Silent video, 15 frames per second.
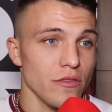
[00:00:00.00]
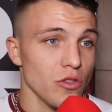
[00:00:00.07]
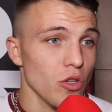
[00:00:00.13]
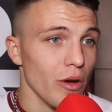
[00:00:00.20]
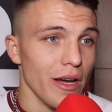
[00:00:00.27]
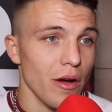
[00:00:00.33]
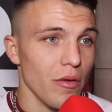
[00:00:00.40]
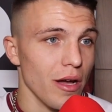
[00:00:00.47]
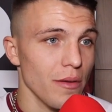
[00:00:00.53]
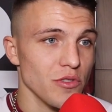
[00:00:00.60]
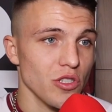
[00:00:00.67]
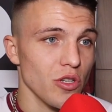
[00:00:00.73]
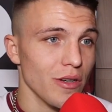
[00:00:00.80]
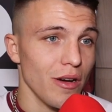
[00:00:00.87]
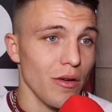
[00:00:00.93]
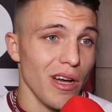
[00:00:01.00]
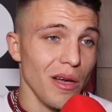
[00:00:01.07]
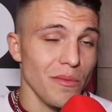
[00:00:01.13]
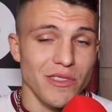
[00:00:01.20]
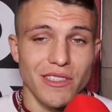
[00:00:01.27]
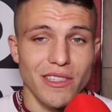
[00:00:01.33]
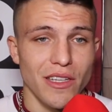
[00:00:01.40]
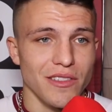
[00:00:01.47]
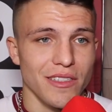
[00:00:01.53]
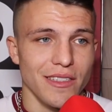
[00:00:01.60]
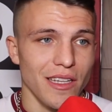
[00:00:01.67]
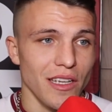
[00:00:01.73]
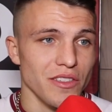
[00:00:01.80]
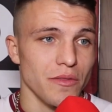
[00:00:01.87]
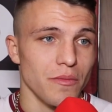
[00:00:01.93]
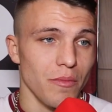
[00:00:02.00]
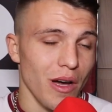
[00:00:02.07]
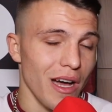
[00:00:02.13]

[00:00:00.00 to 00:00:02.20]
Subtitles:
Knockout comes and knockout comes. It doesn't.